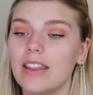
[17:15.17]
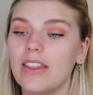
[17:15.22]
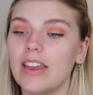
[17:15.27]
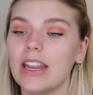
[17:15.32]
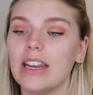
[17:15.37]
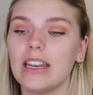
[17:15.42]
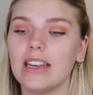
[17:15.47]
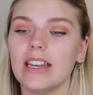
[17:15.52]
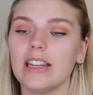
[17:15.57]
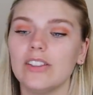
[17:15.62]

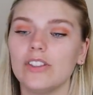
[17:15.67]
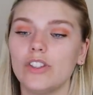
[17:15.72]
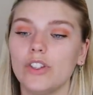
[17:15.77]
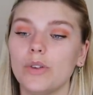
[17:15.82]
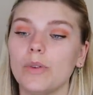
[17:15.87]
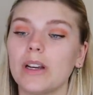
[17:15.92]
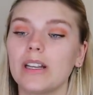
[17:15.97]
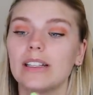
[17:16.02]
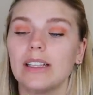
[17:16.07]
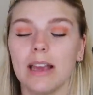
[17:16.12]
than it is
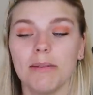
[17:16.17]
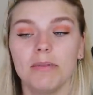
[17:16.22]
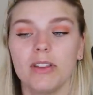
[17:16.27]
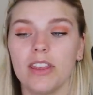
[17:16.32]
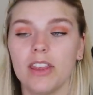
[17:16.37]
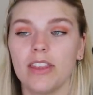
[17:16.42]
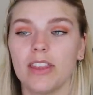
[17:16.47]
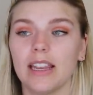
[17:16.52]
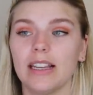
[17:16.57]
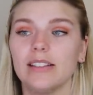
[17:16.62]
to accept
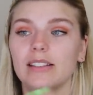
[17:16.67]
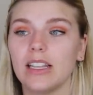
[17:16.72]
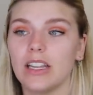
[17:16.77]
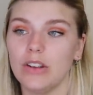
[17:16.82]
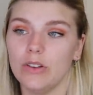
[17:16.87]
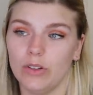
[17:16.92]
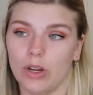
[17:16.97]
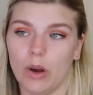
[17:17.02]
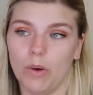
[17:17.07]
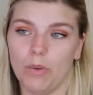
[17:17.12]
the things that
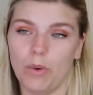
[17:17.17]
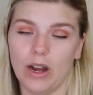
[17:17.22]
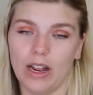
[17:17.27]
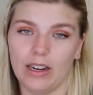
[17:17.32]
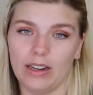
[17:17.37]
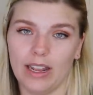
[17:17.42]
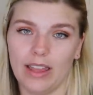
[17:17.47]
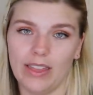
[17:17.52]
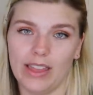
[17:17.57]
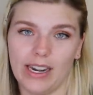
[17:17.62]
you don't
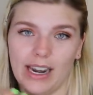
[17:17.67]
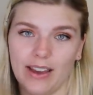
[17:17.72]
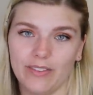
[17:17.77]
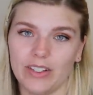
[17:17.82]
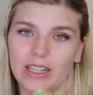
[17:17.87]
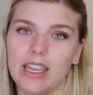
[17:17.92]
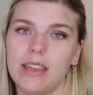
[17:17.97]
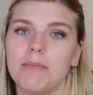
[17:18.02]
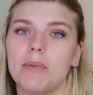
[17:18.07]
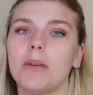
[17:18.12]
want and then have
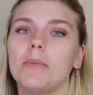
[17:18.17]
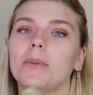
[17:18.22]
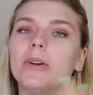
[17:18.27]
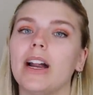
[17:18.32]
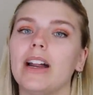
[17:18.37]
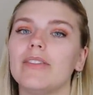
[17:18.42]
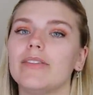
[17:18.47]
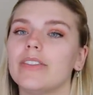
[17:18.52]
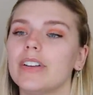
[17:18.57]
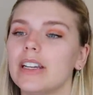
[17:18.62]
to keep them
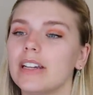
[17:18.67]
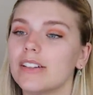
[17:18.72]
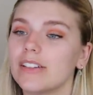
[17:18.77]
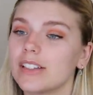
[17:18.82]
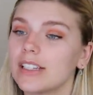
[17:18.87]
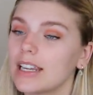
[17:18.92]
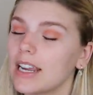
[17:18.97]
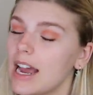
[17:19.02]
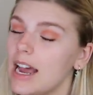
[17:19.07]
around for years to